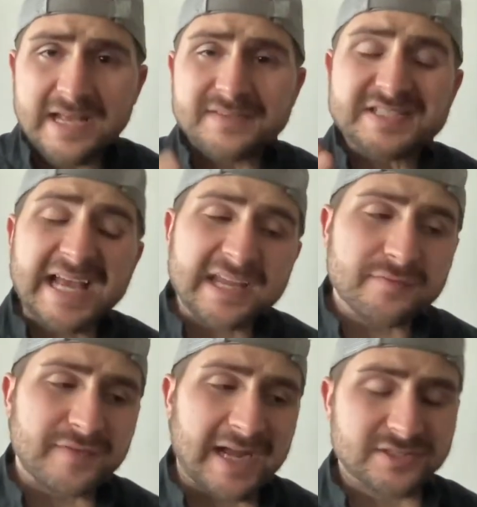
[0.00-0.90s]
The
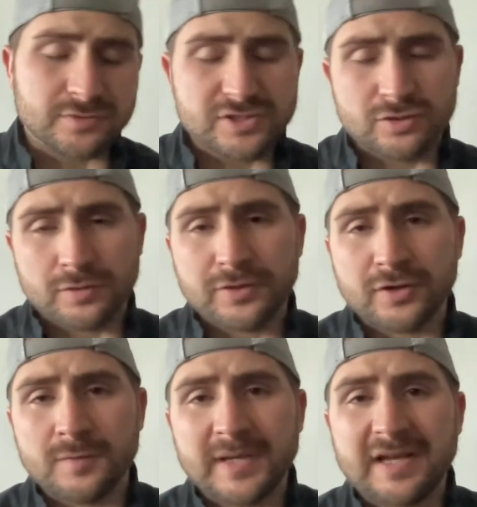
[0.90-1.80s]
second factor is your
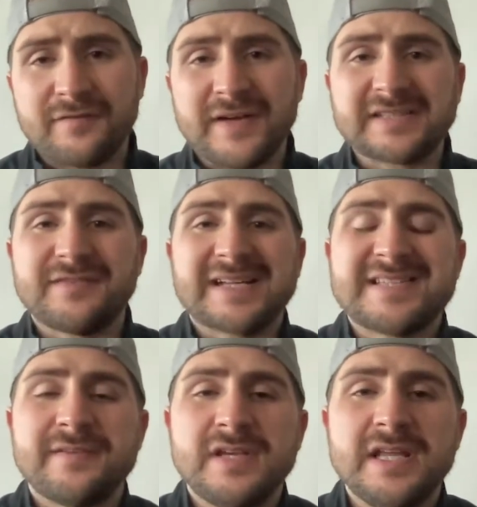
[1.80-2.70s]
thermic effective
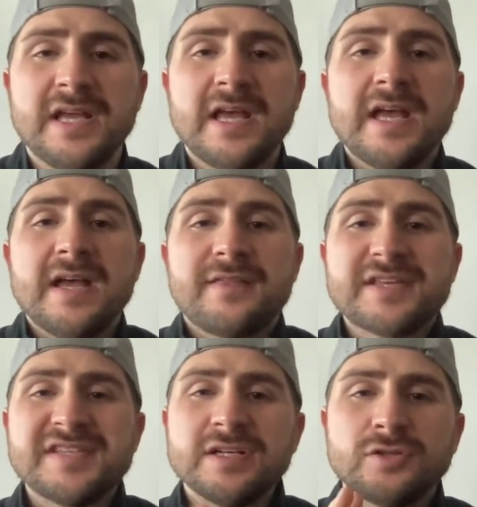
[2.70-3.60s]
activity.
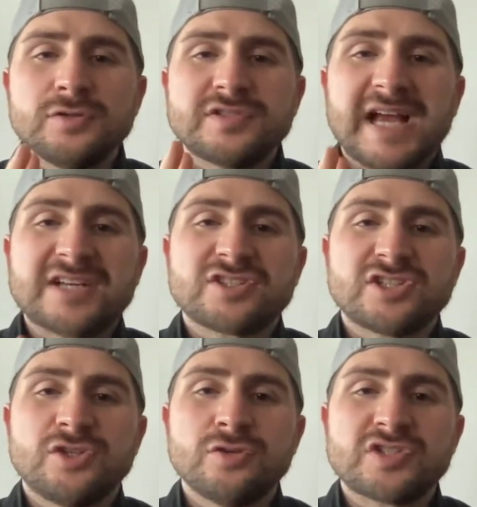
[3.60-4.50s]
This includes actually
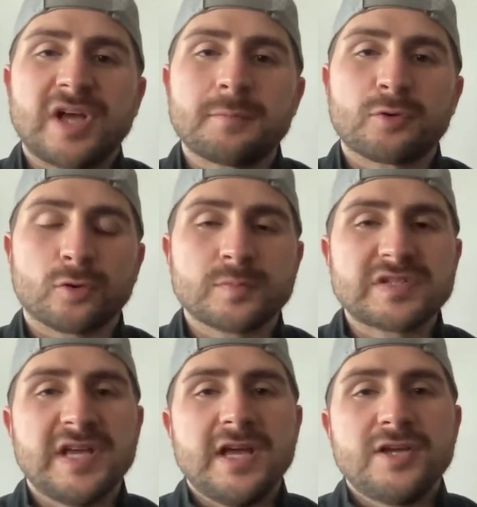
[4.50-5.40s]
2
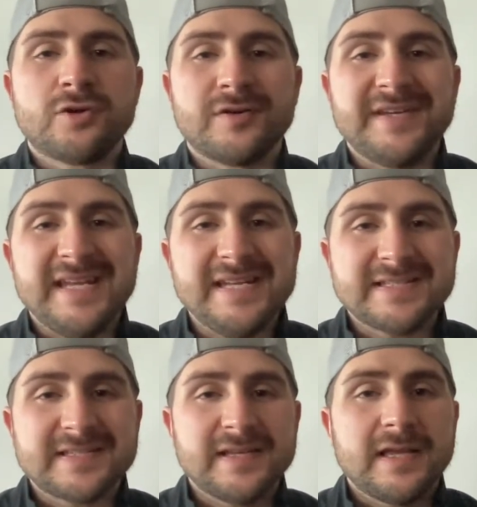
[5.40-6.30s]
subgroups, your
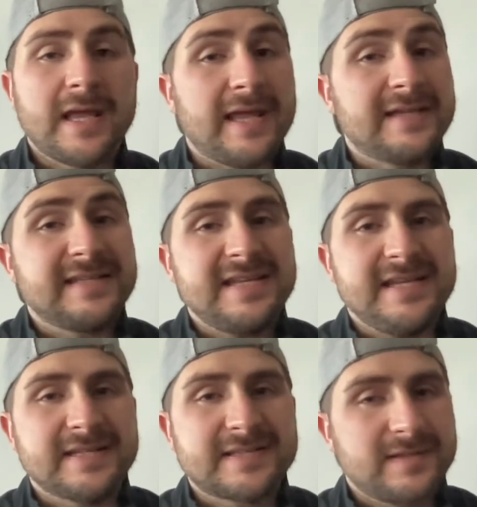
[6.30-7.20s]
NEAT and
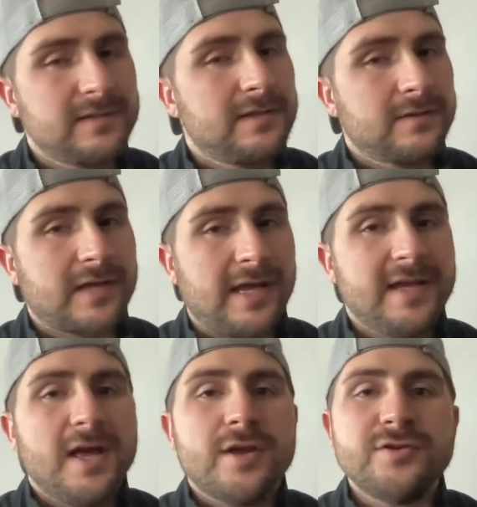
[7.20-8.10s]
EAT, okay?
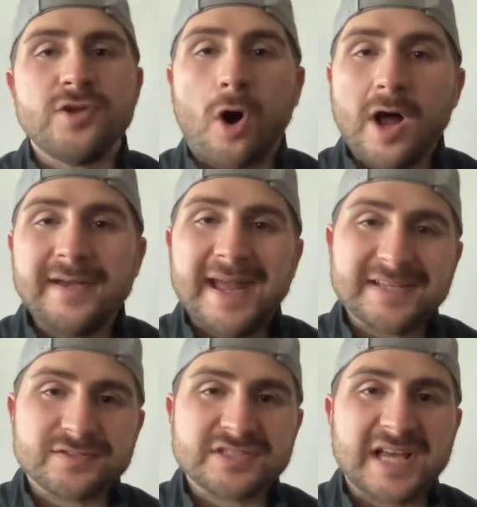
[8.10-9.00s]

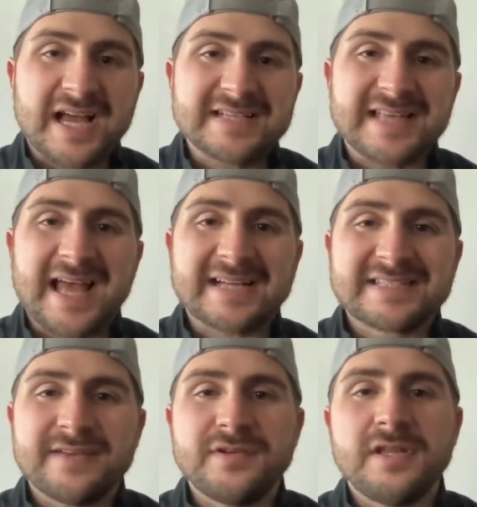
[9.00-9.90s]
Non-exercise
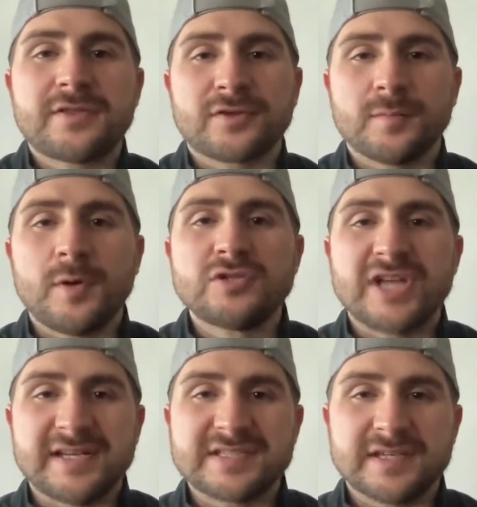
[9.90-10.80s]
activity
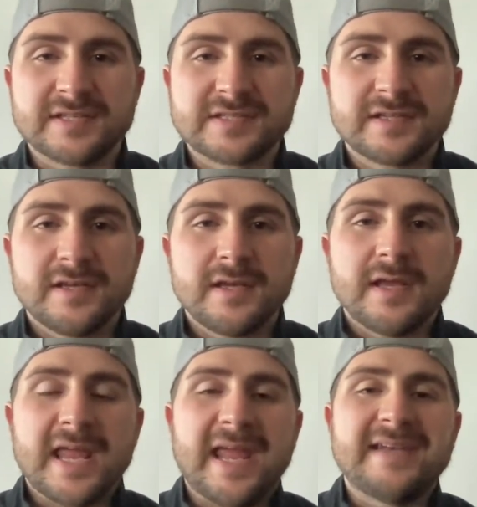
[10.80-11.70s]
thermogenesis
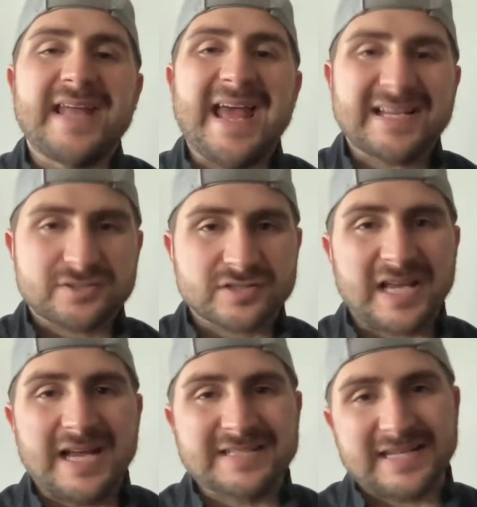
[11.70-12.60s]
and
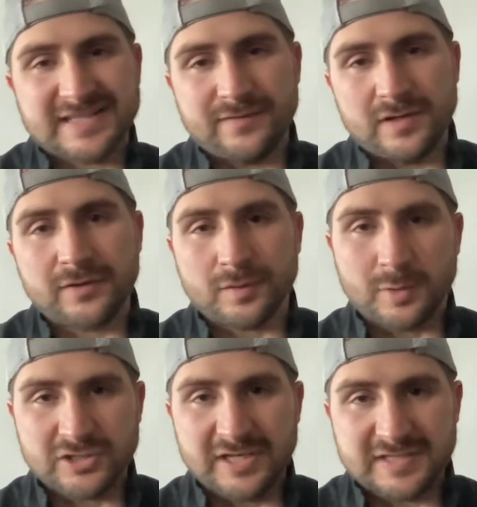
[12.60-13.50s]
exercise activity
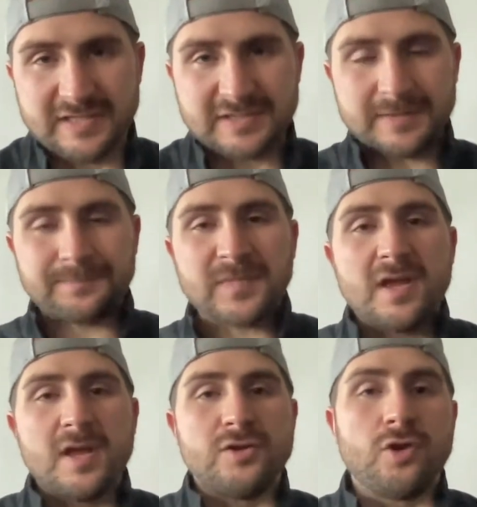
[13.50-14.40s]
thermogenesis.
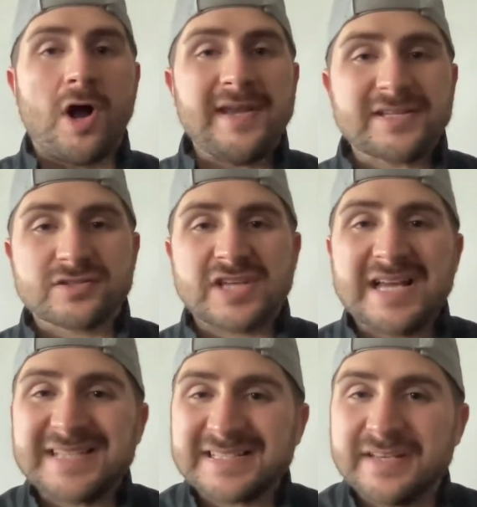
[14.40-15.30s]

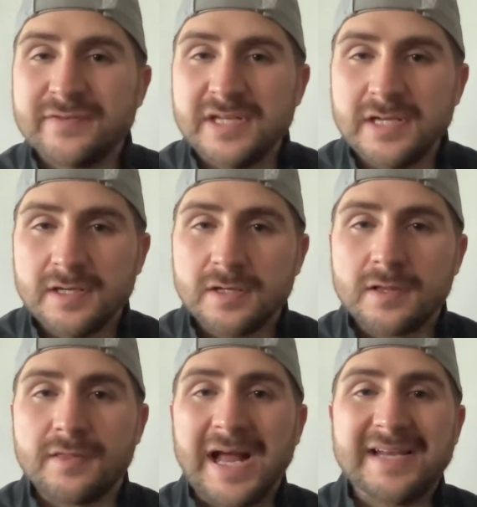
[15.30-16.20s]
Non-exercise activity,
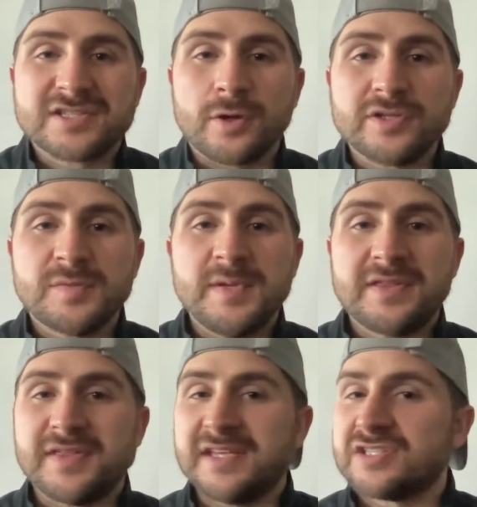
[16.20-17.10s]
that is going to be
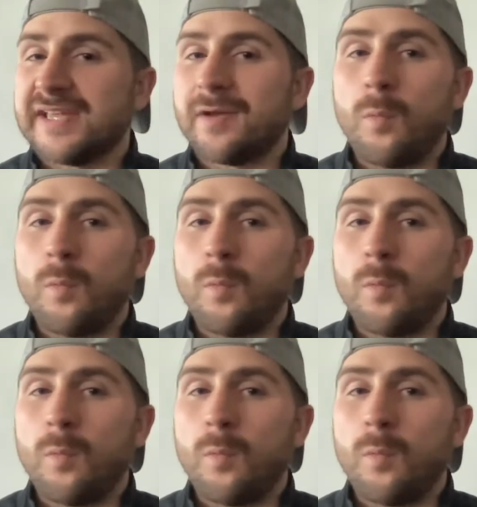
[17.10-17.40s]
things like